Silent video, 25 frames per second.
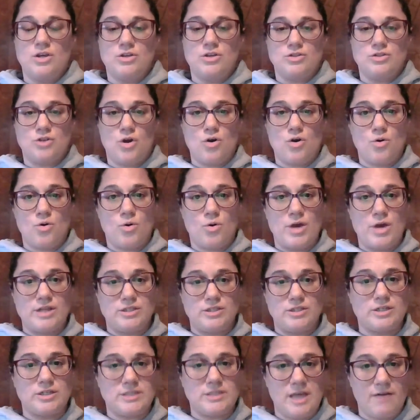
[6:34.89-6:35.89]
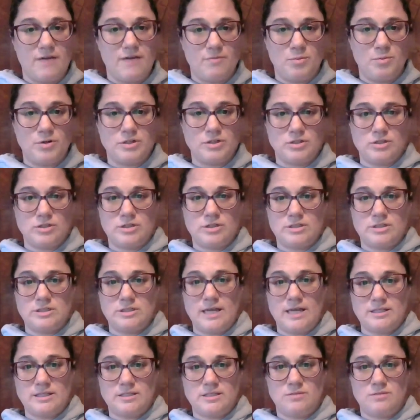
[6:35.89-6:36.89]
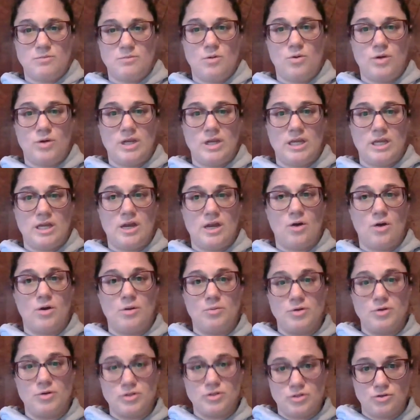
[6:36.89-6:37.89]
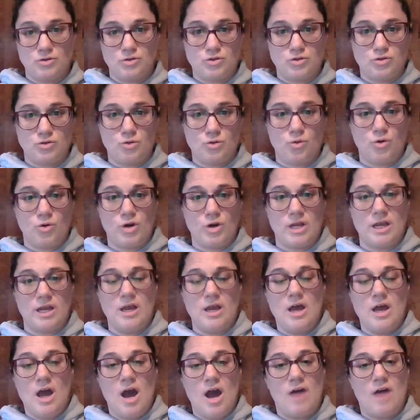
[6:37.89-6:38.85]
So it's good to have a personal testimony and a personal story